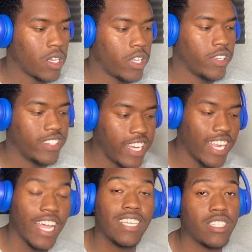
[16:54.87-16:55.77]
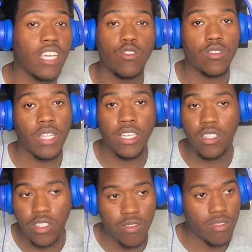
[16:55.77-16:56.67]
Then that's dangerous. Like,
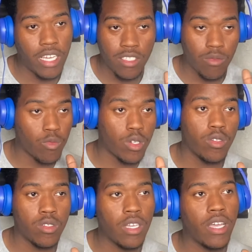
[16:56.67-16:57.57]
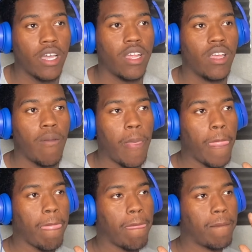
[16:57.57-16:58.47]
that's some real shit.
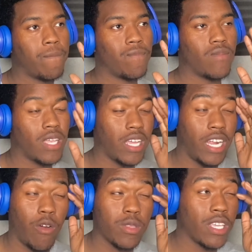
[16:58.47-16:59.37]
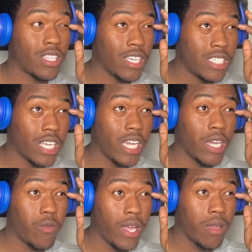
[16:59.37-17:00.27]
I would think that same
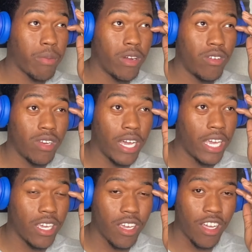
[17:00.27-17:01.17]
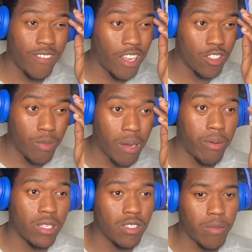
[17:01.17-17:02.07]
way, bro. Like, I lost my
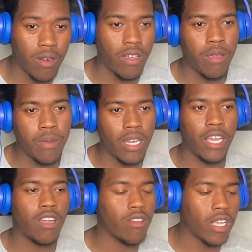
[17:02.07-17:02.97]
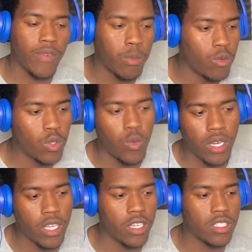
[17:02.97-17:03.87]
brothers, bro. It'd be like, I don't care if I'm doing 20
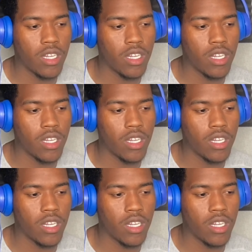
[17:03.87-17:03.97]
years